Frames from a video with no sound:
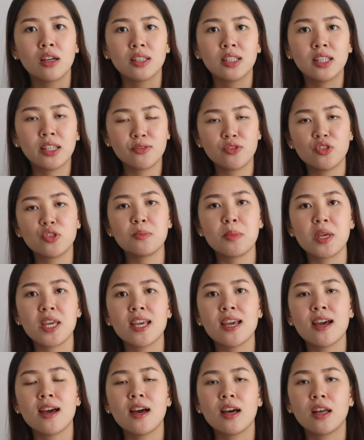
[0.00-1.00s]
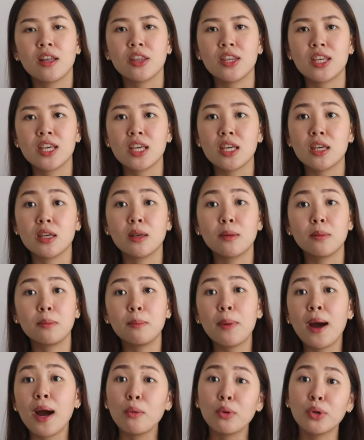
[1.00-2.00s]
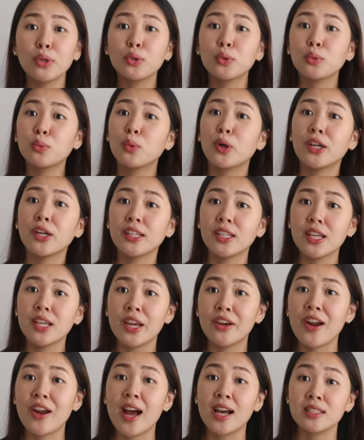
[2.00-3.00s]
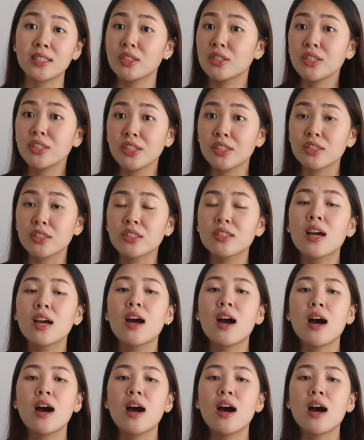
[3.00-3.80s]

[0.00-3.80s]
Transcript: gives me the power to work here as a nurse.